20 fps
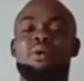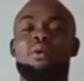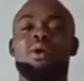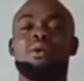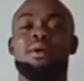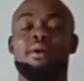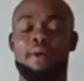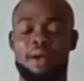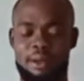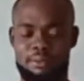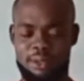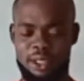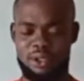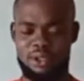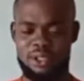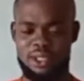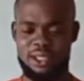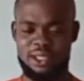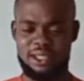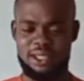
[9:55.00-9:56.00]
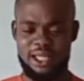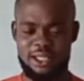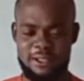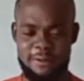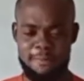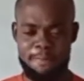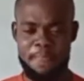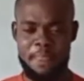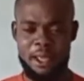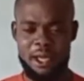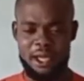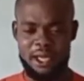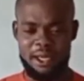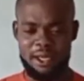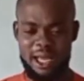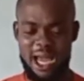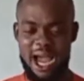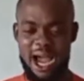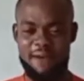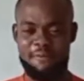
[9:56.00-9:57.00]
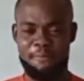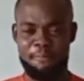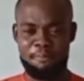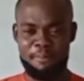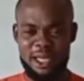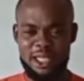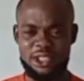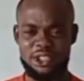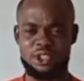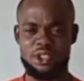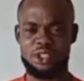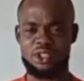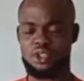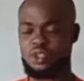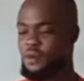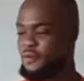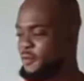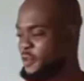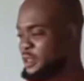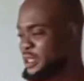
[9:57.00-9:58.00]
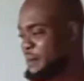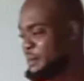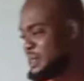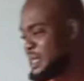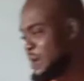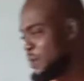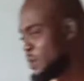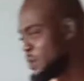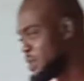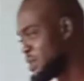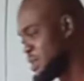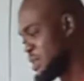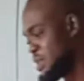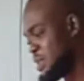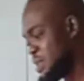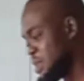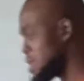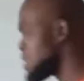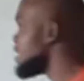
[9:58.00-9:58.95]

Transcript: Now, what I'm trying to say is that I have mentioned some fundamental quantities,